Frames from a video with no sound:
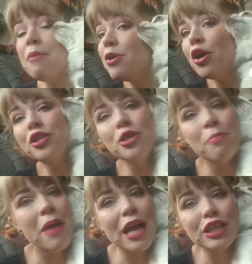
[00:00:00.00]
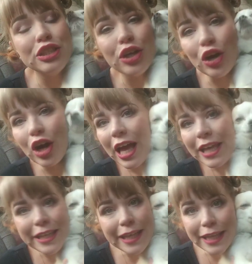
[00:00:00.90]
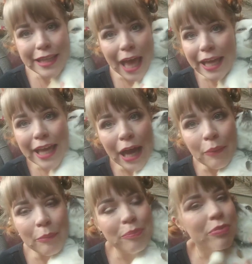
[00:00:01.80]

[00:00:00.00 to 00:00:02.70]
I'm going to make sure. Yes, I am.